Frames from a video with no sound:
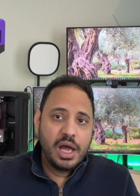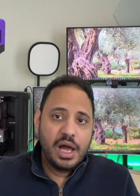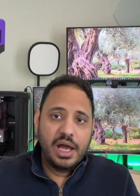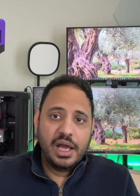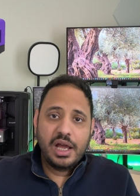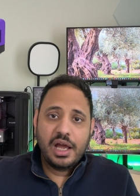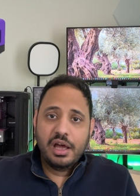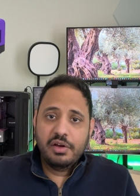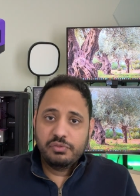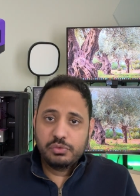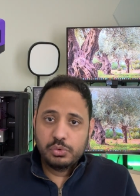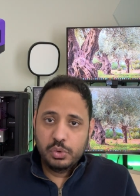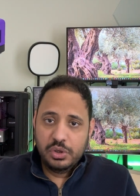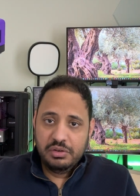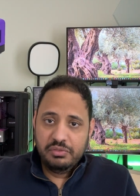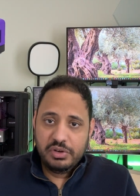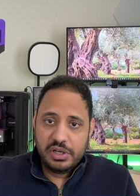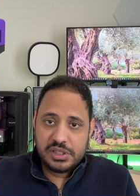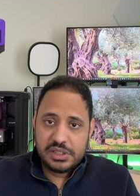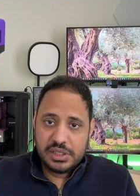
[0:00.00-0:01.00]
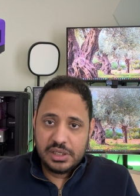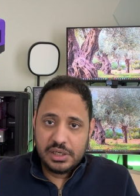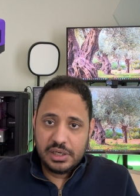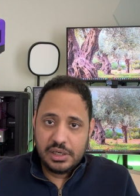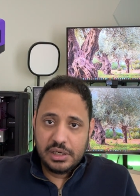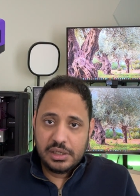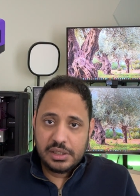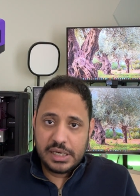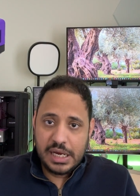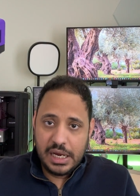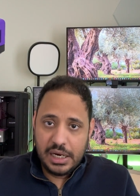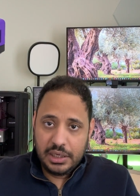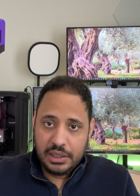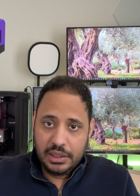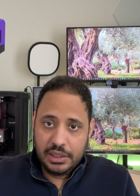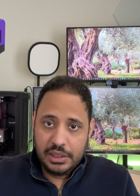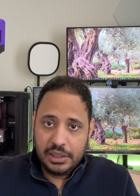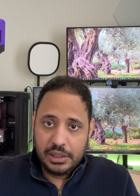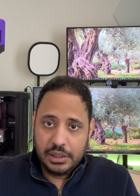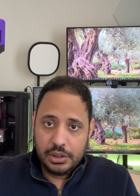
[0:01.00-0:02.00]
I have to invest in an
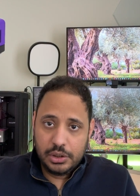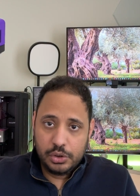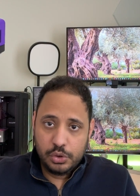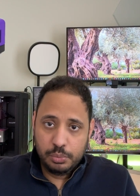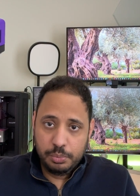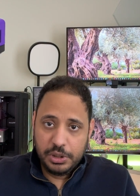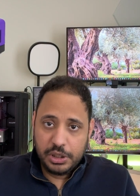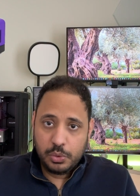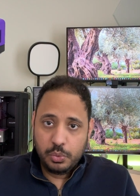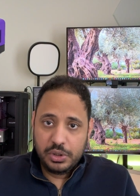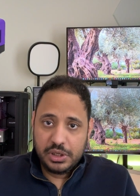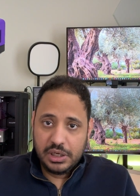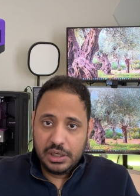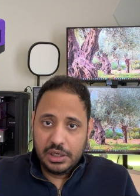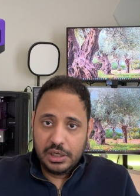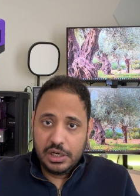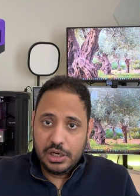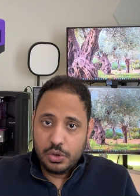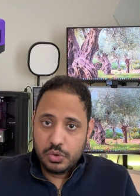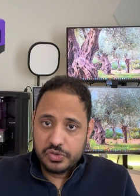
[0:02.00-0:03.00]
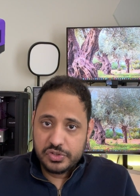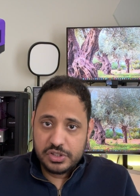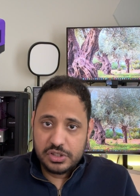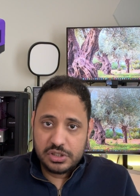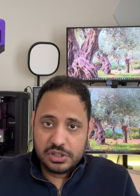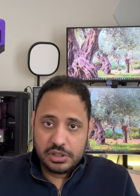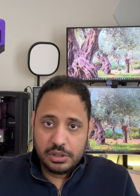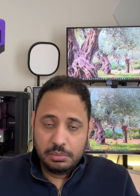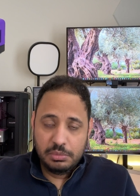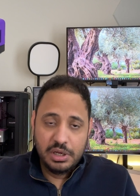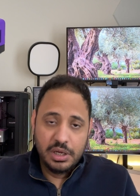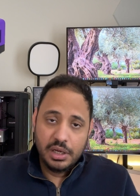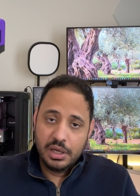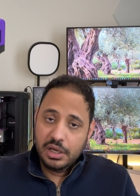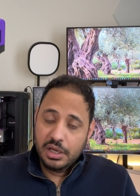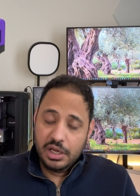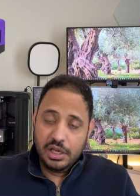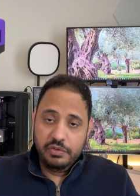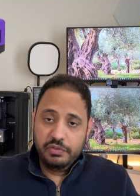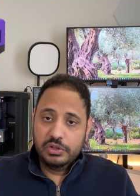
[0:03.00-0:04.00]
entirely Ubiquiti ecosystem
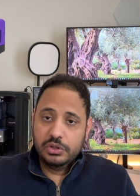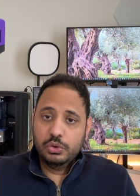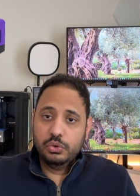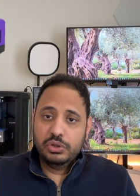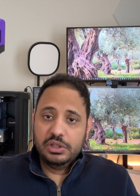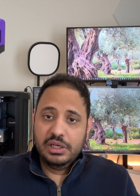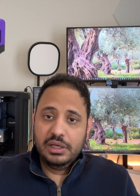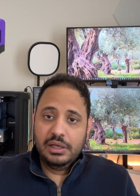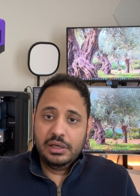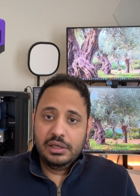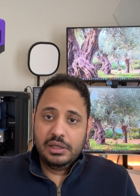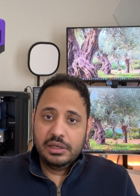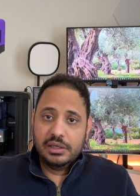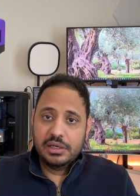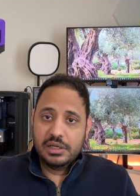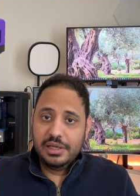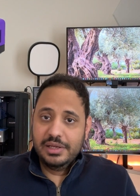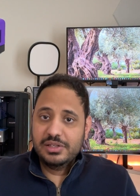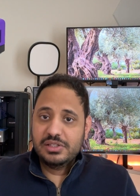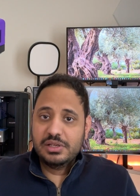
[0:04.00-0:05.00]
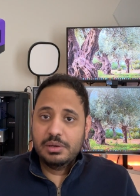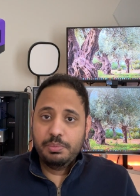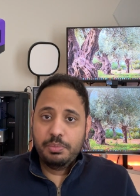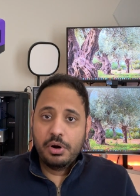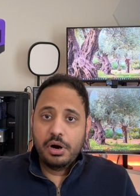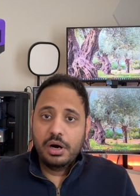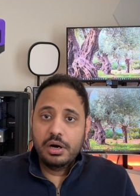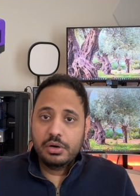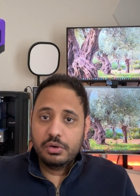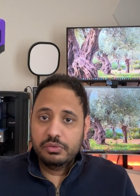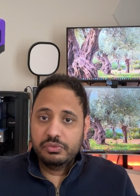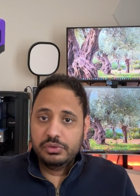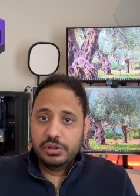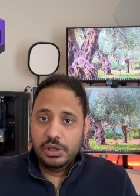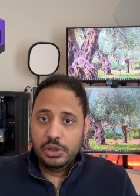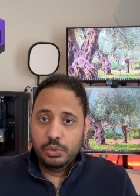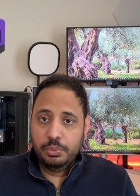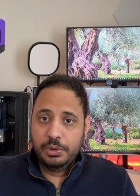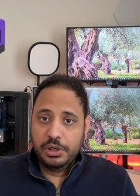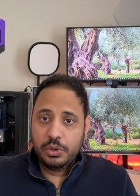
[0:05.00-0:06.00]
even though the Alien is a part of
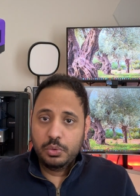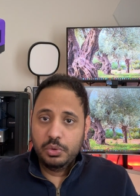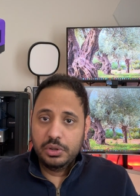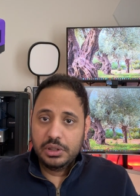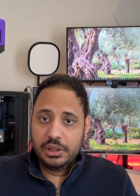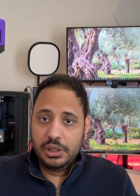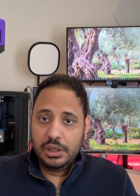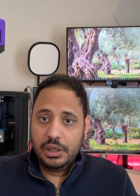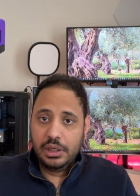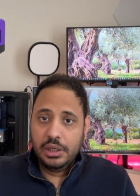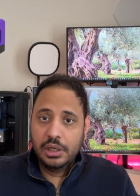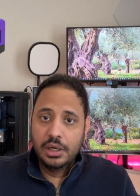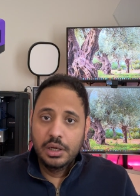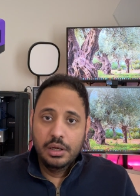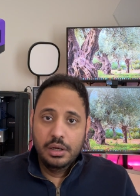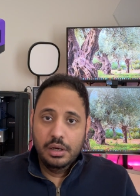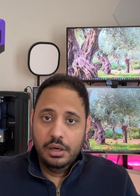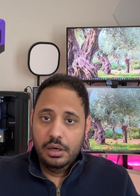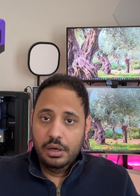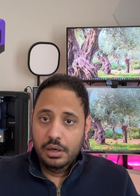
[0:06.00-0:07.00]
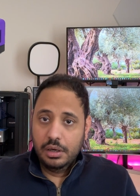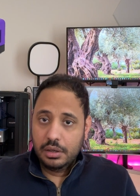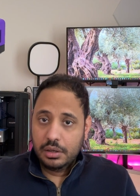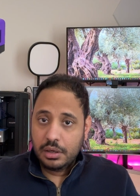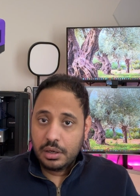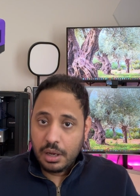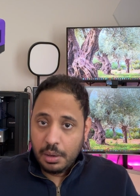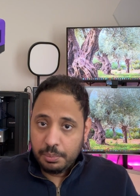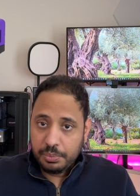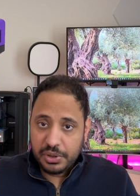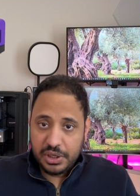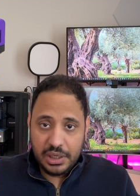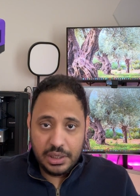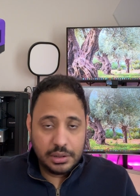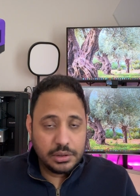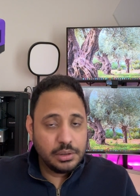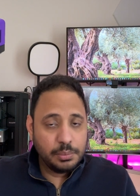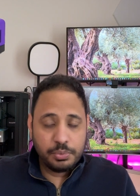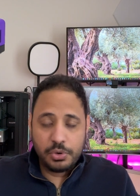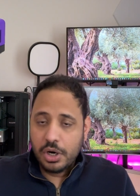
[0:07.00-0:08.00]
the Ubiquiti uh, company.
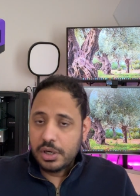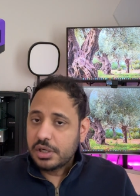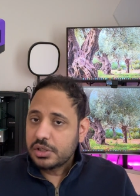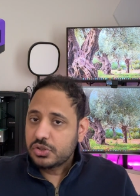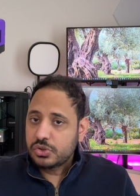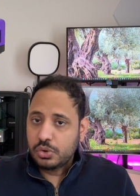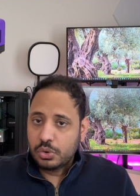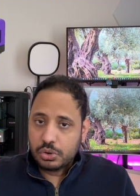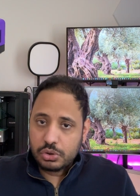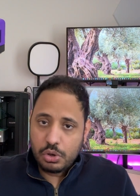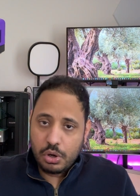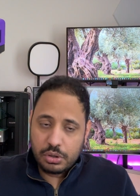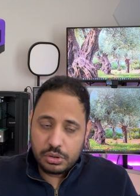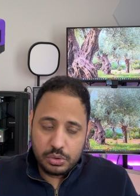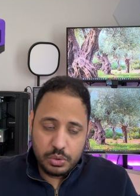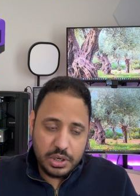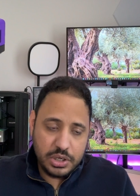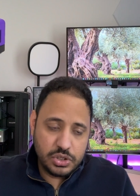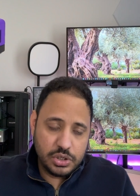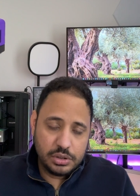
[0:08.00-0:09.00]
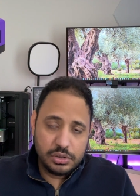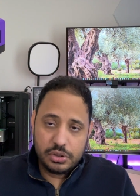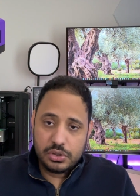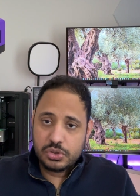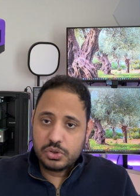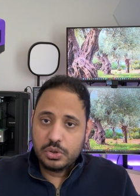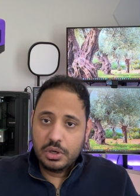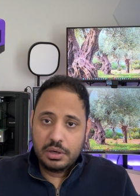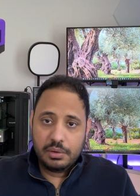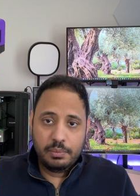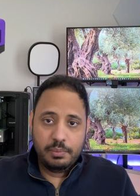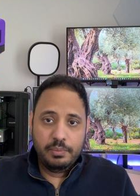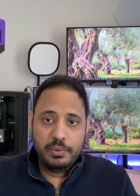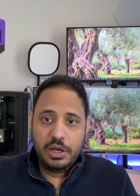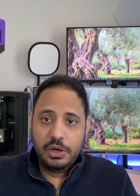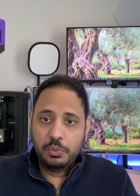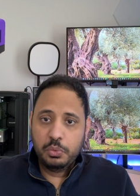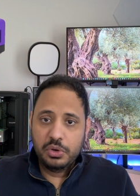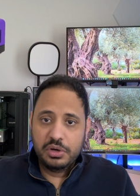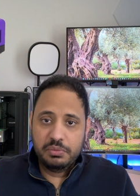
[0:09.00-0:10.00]
The products don't talk to each other so it,
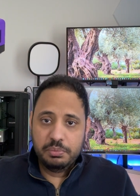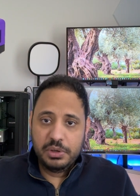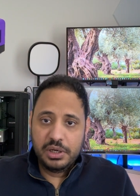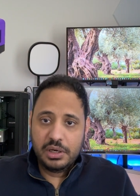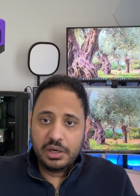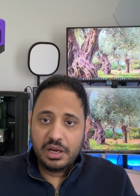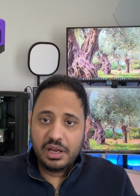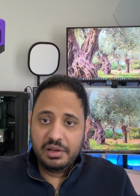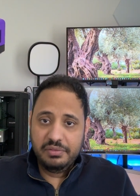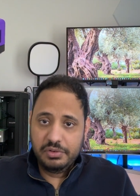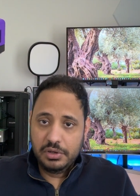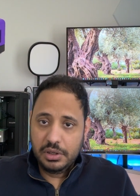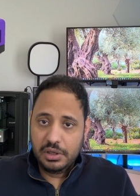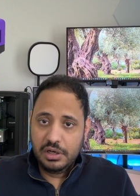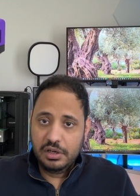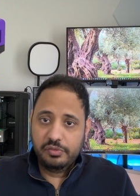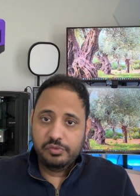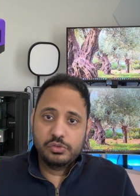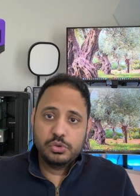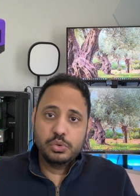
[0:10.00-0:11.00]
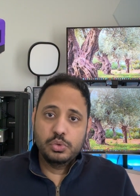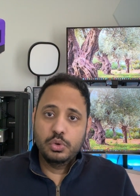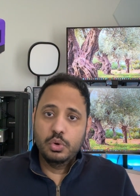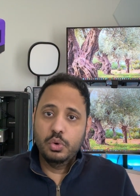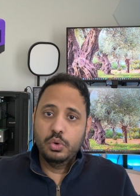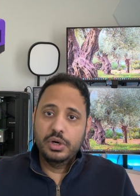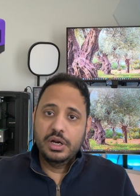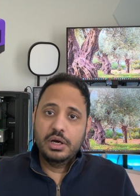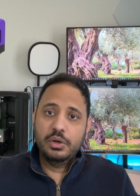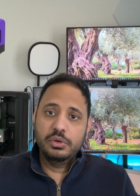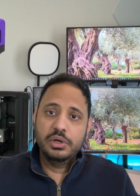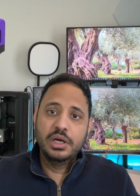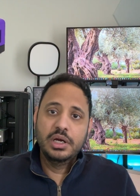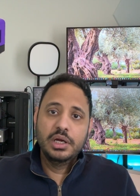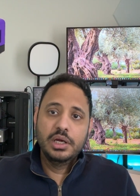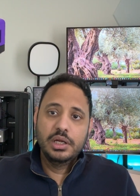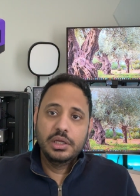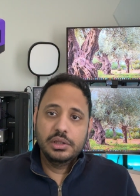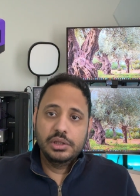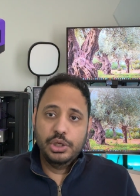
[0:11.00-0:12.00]
it would have been a heavier lift to go down
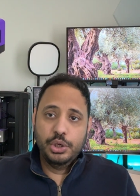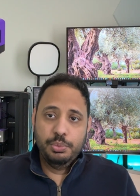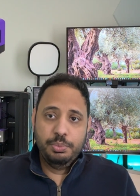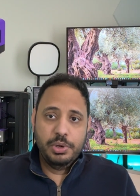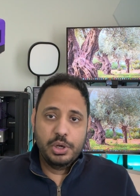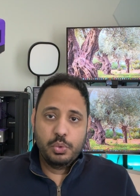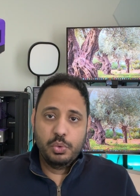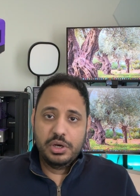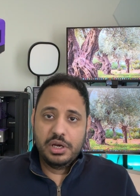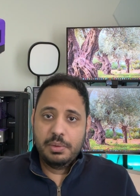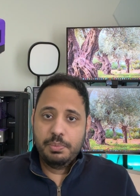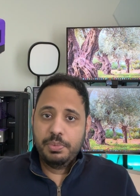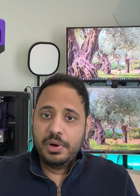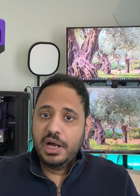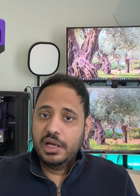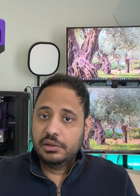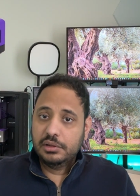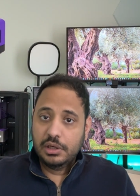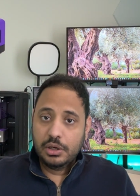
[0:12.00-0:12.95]
the Ubiquiti path.